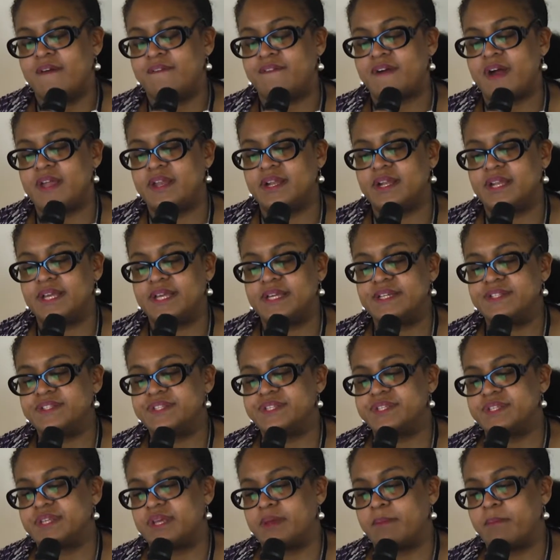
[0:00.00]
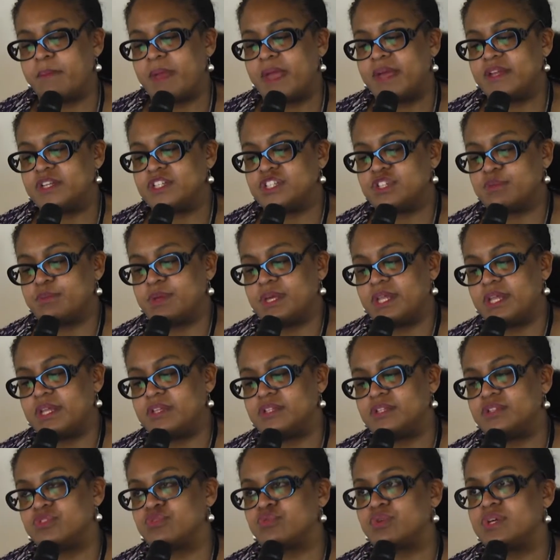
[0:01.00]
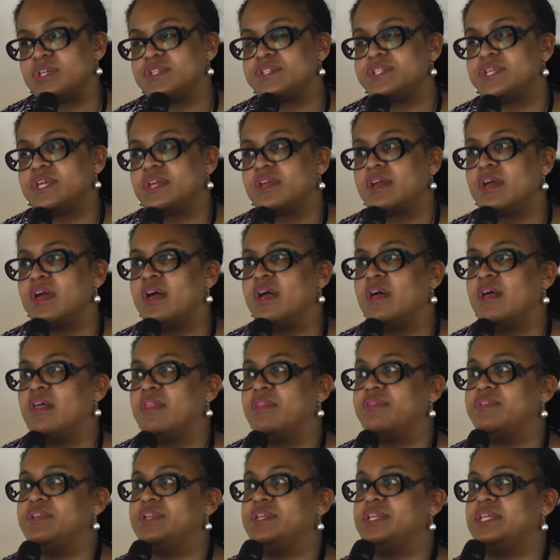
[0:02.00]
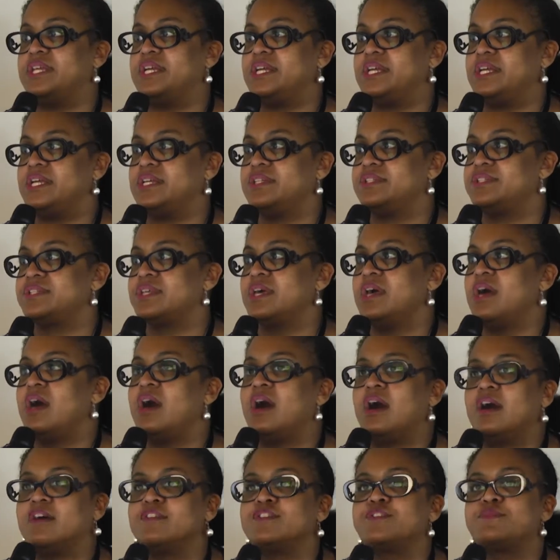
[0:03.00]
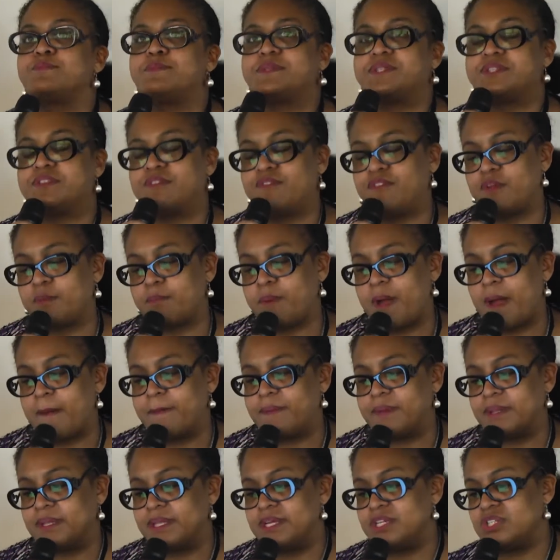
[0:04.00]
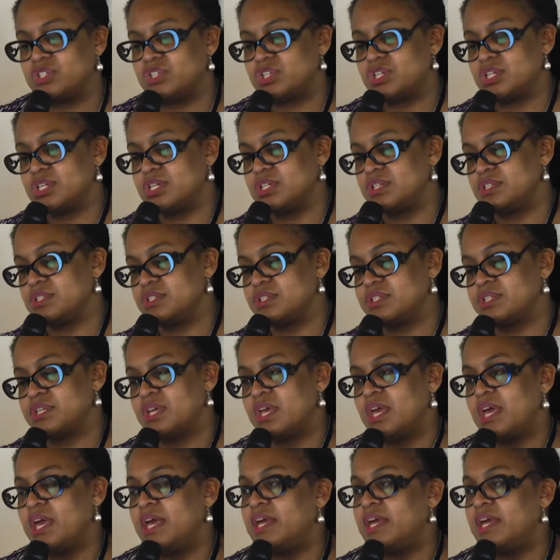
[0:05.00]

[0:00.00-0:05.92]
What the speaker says: Finally, incident management and addressing the needs of specific populations,